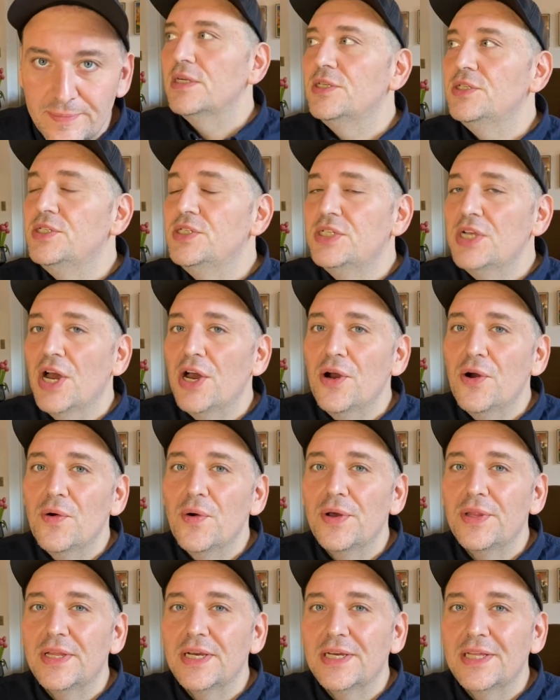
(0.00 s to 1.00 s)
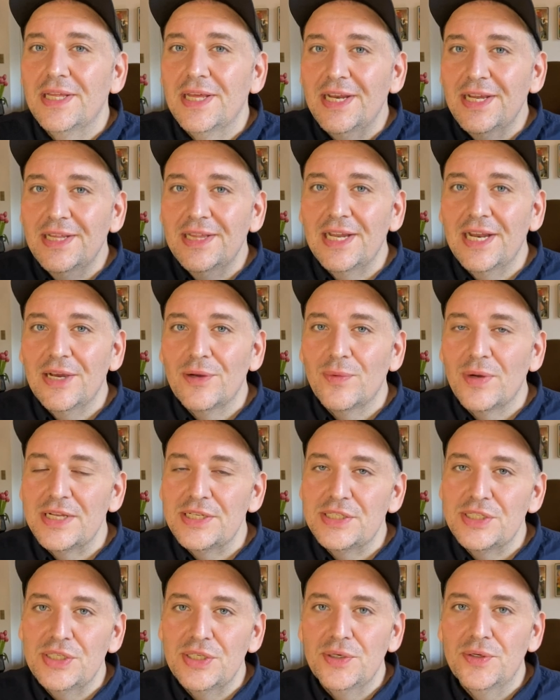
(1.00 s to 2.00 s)
So the clinic that I went
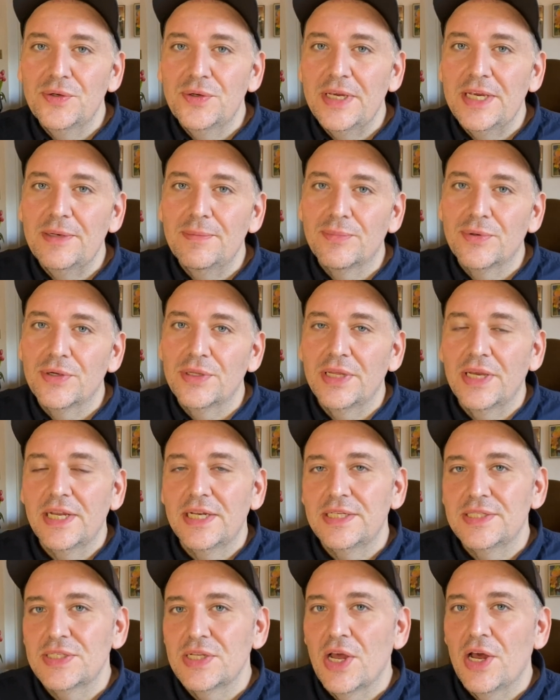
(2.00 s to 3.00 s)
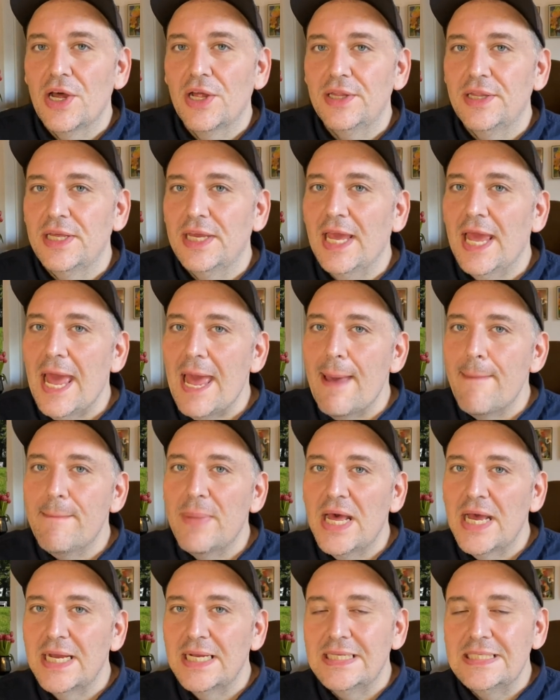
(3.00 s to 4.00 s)
to in Berlin is called the
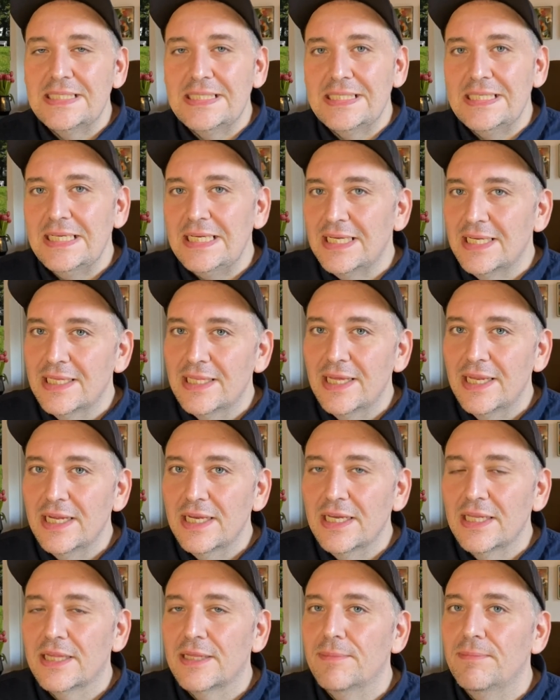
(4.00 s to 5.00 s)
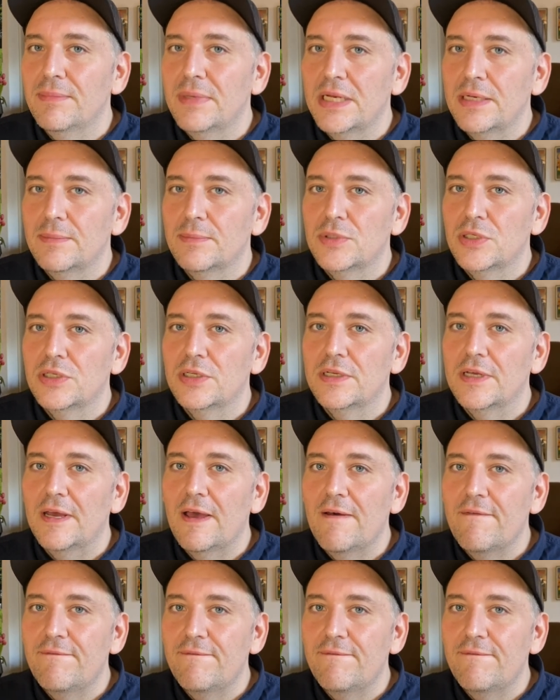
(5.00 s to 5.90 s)
MIC clinic, the Minimal